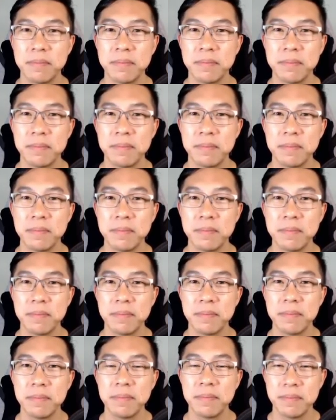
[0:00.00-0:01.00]

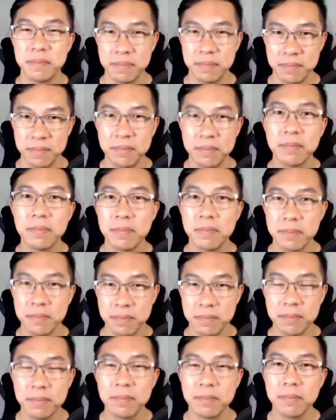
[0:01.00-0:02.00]

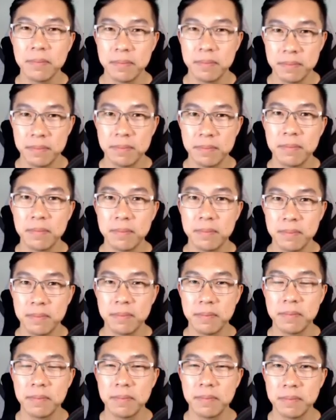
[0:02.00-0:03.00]

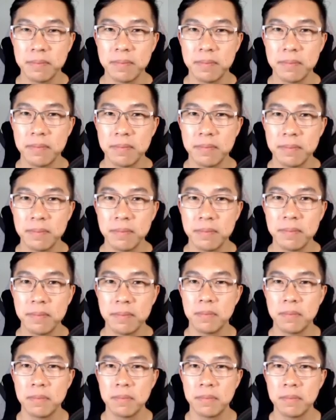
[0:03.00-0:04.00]

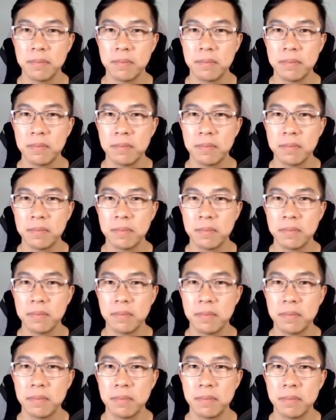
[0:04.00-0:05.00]

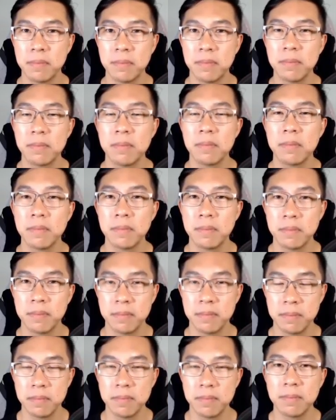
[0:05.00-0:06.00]

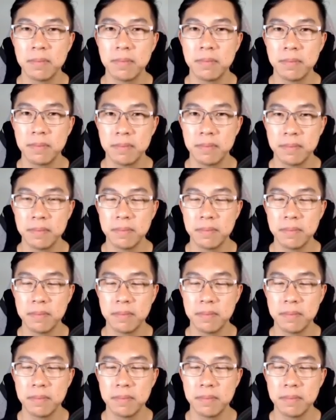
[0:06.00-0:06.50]
(silent)